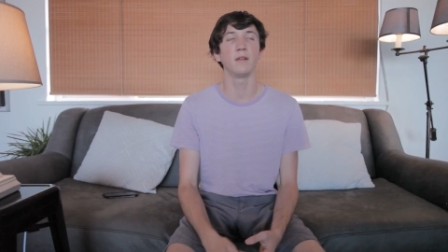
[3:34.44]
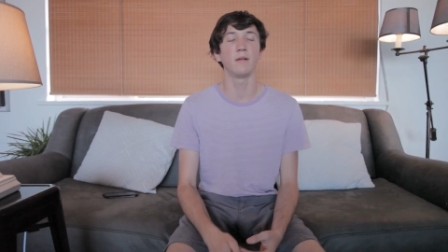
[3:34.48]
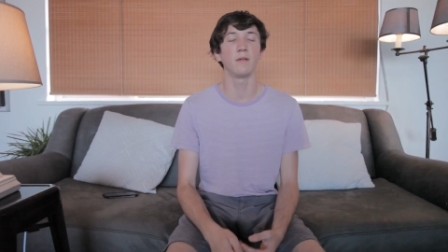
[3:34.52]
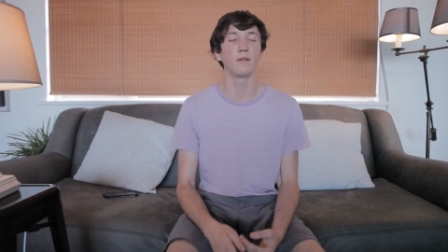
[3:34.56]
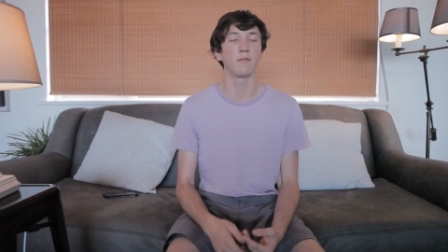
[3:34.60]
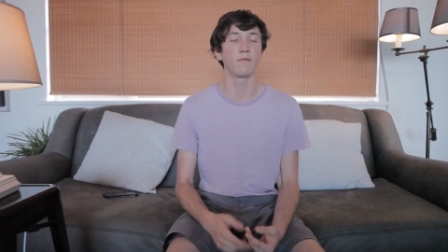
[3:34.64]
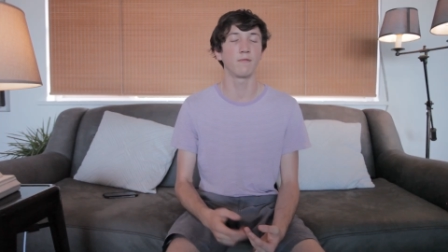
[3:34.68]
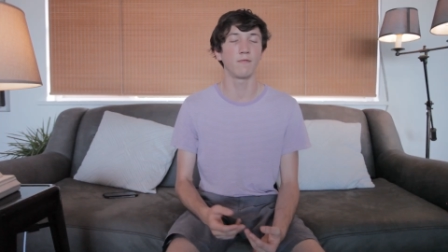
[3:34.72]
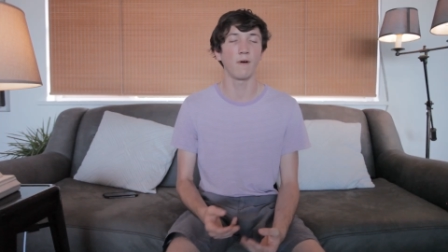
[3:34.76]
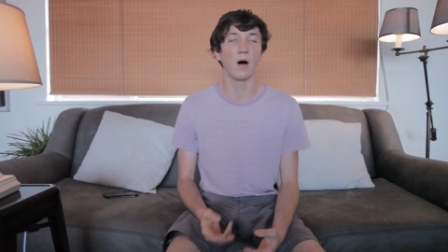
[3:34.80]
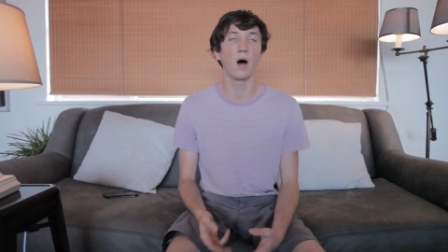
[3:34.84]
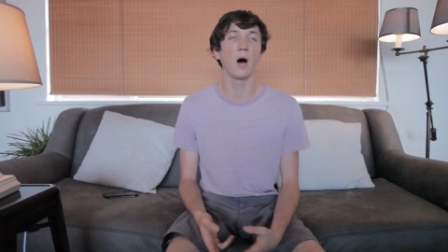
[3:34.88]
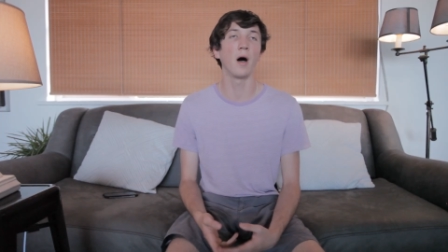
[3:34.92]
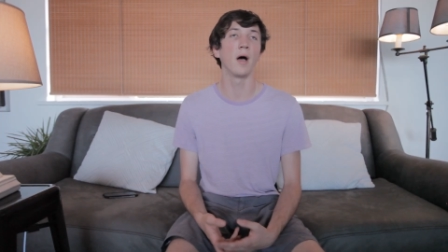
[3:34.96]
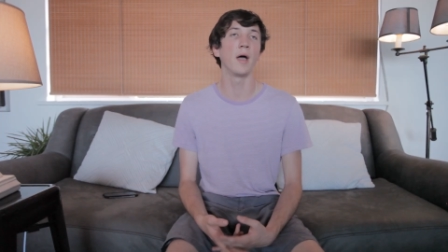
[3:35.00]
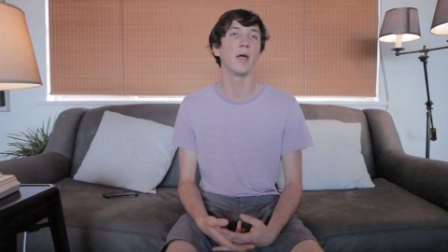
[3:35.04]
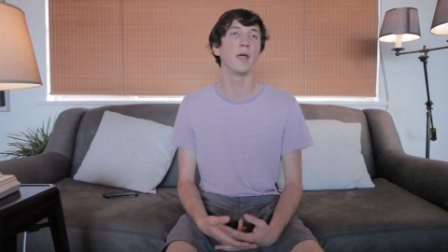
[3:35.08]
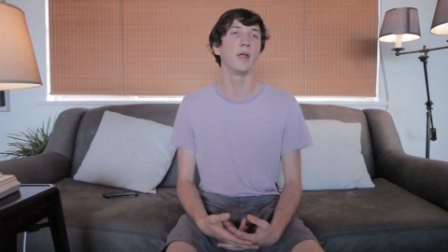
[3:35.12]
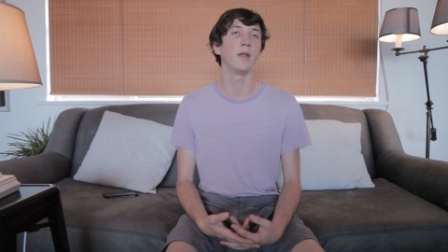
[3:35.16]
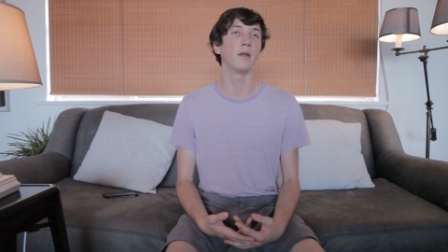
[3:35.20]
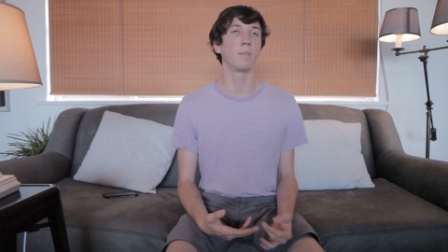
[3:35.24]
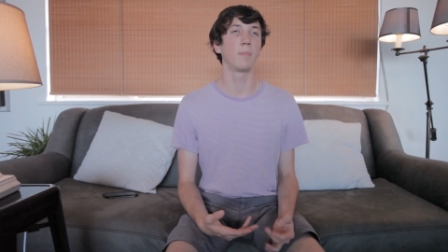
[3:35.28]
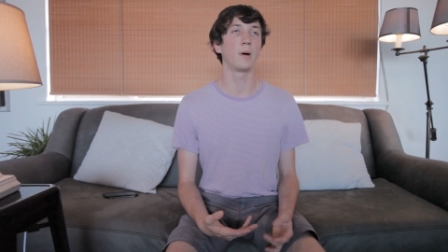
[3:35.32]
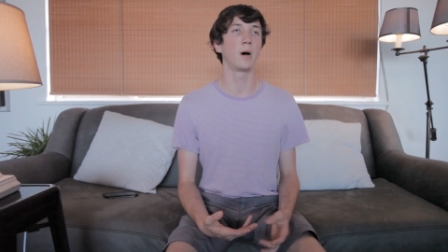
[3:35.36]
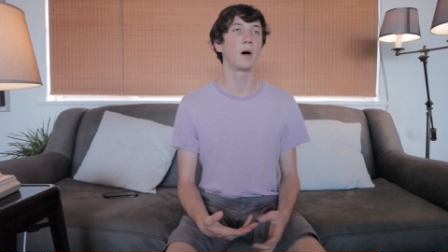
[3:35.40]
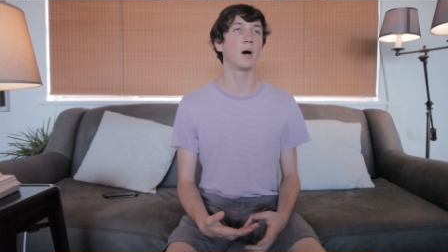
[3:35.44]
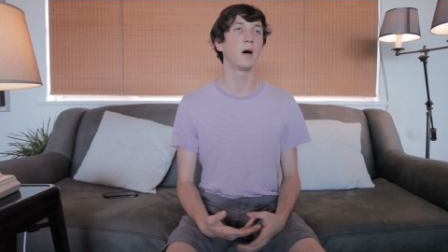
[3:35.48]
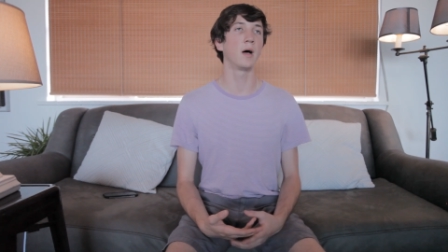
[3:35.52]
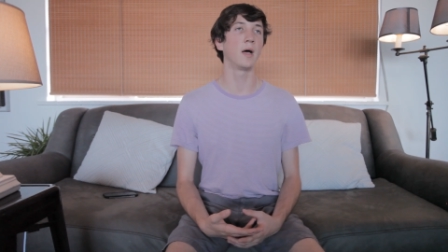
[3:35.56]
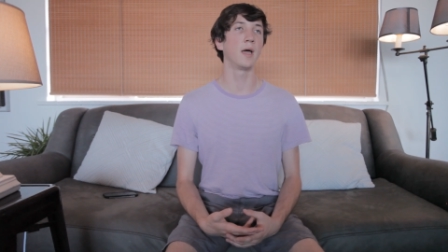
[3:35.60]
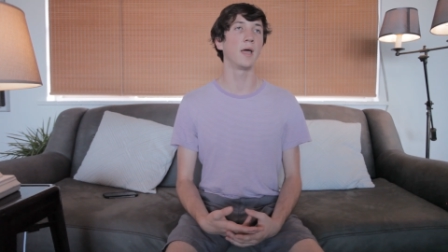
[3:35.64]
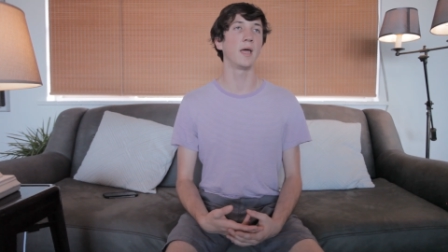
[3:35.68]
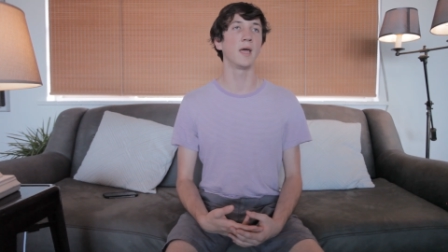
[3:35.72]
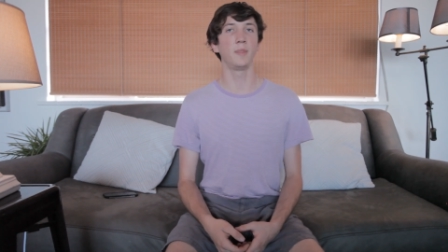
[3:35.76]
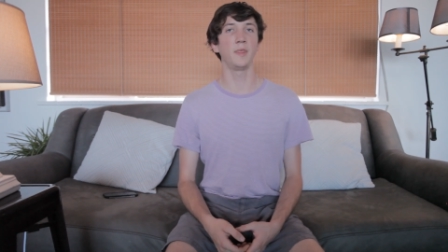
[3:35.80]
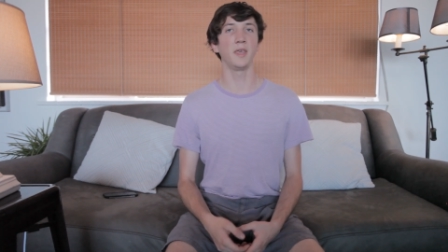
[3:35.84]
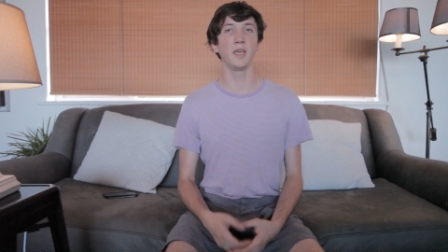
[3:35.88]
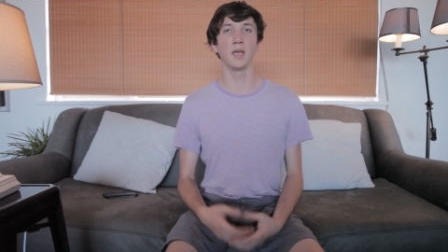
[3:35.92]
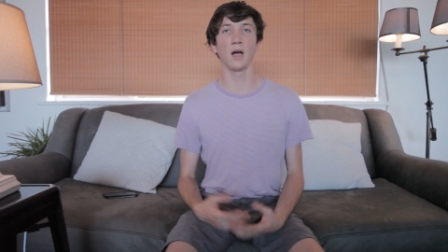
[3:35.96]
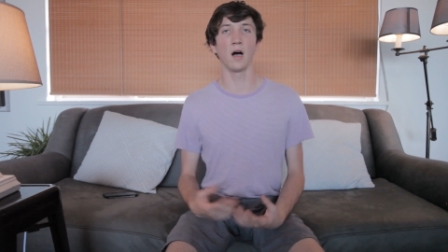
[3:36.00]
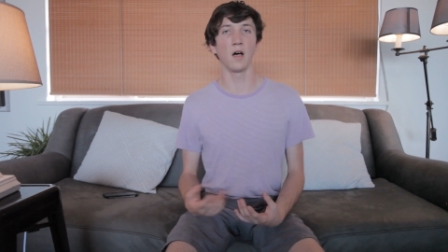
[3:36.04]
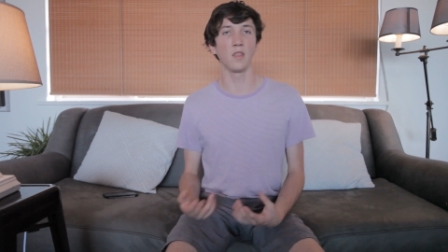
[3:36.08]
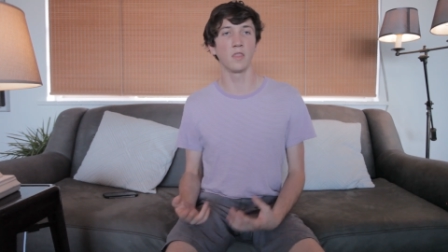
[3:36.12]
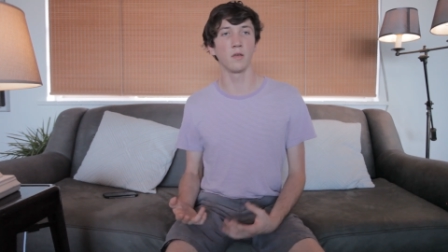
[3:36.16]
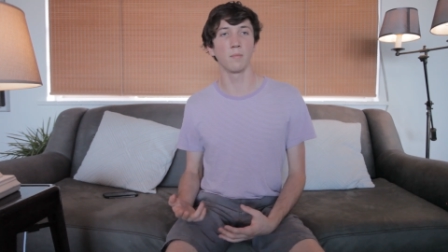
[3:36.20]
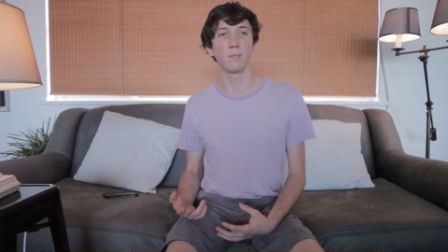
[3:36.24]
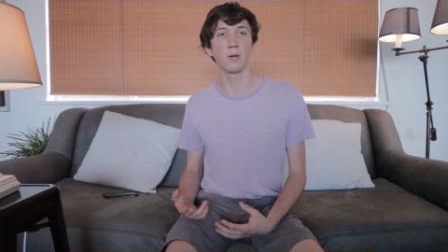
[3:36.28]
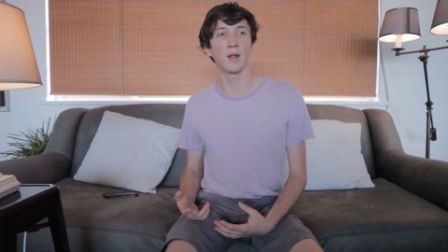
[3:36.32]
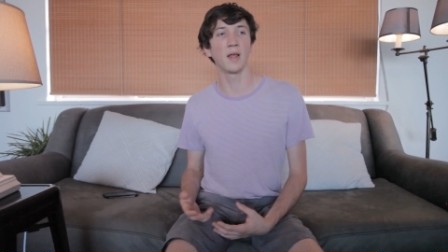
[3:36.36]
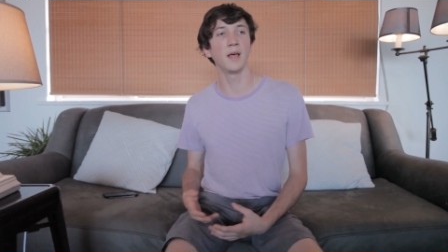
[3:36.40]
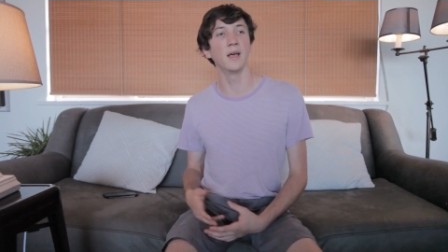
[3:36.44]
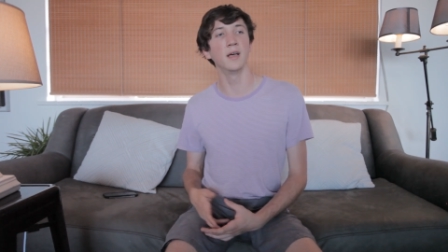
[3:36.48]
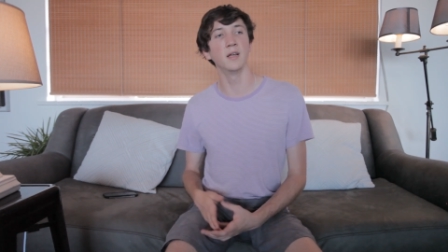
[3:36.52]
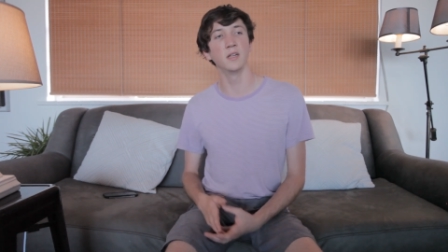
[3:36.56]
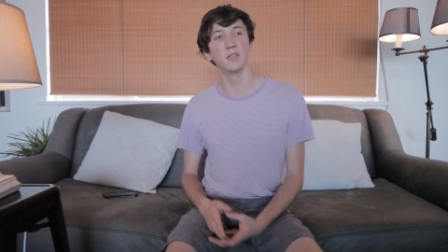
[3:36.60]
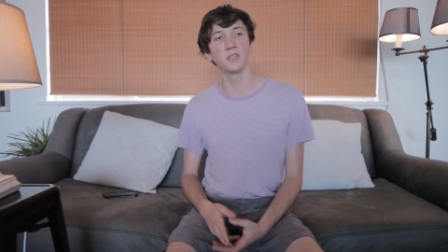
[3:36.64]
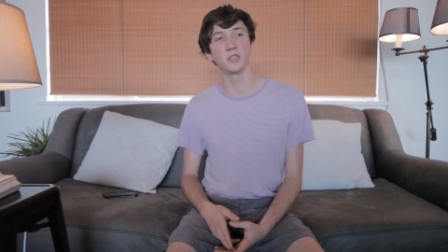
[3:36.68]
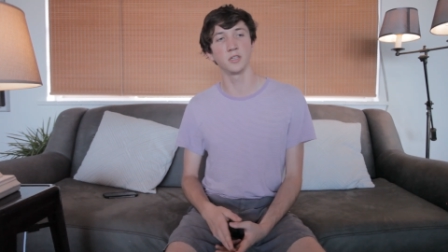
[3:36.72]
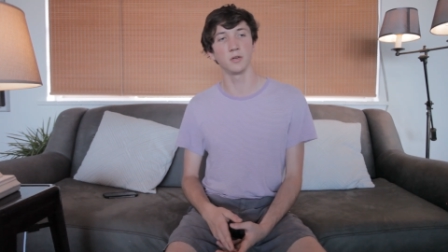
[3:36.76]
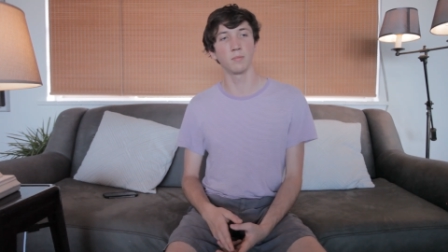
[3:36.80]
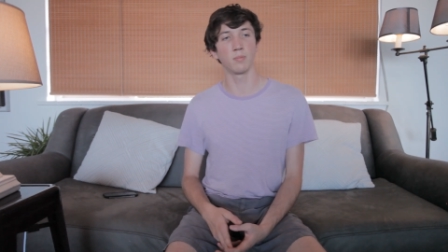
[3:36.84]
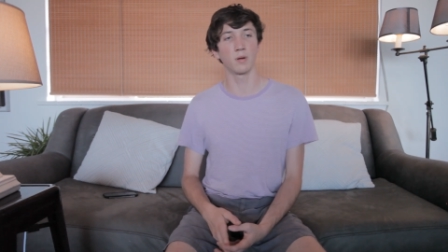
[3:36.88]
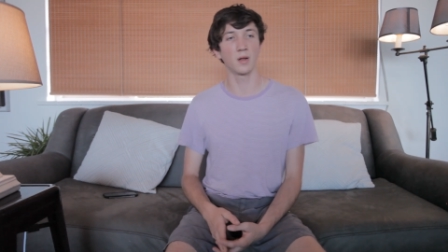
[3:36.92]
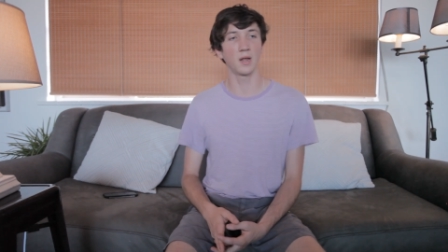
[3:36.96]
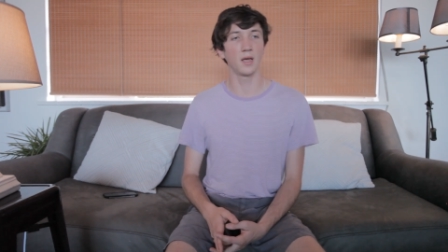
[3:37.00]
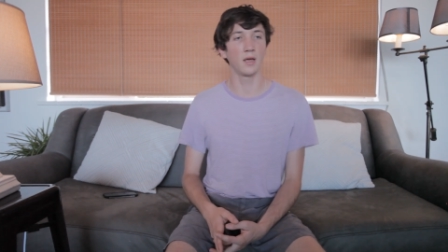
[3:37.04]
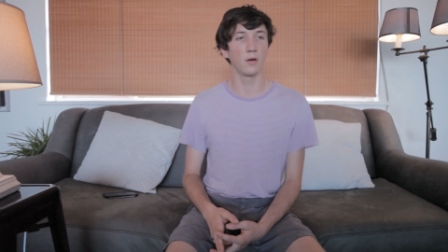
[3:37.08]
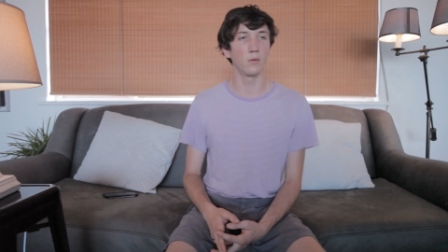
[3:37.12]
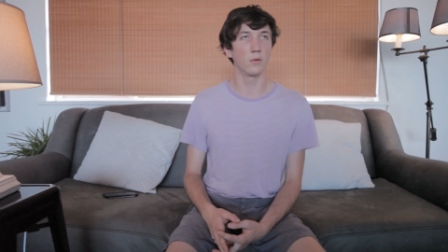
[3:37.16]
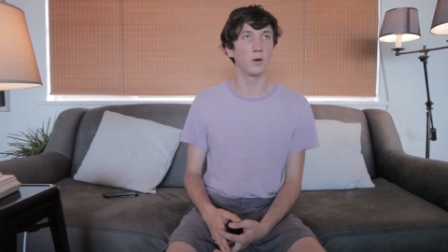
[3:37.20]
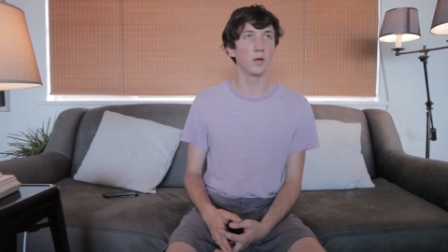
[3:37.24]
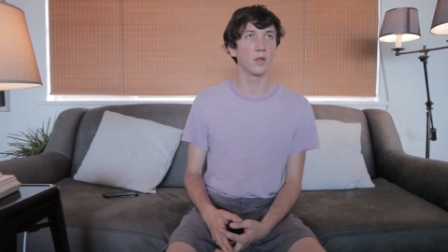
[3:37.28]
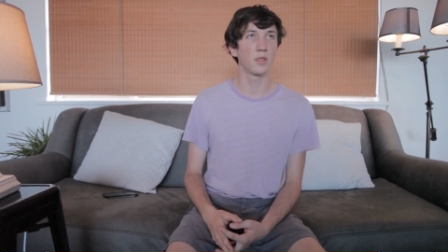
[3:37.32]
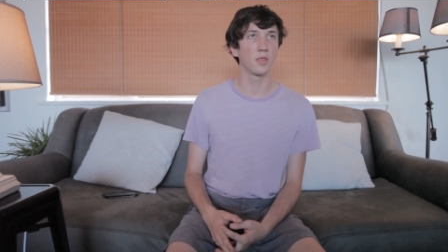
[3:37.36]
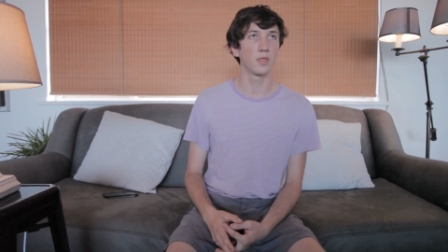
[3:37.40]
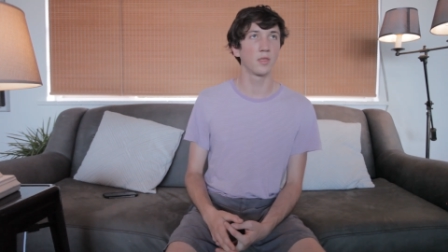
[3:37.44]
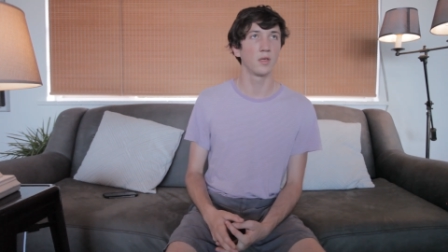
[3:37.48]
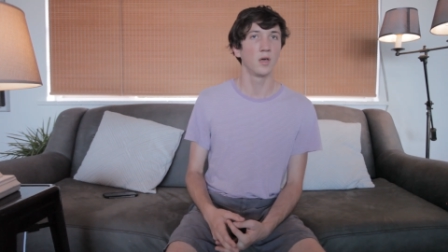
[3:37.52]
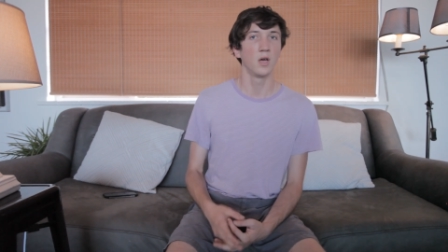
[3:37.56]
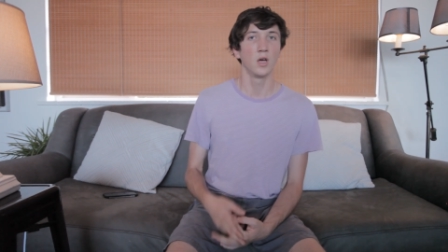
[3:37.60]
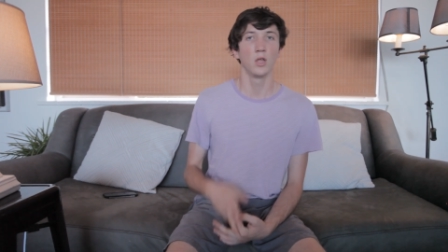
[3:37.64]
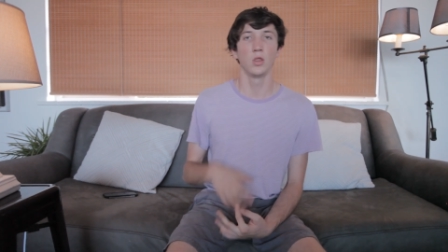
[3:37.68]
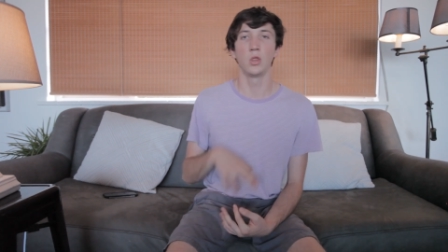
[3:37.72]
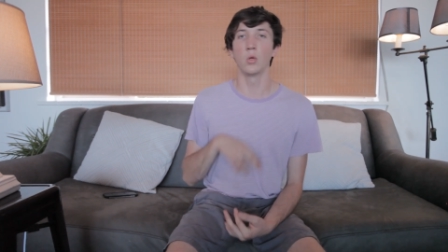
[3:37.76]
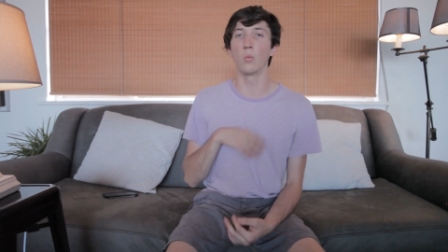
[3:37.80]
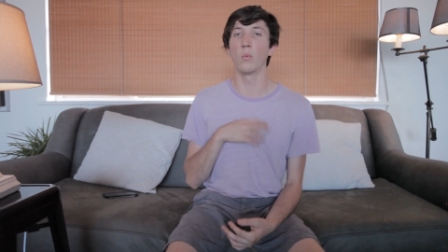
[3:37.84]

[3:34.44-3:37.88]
defined by the other players you play with,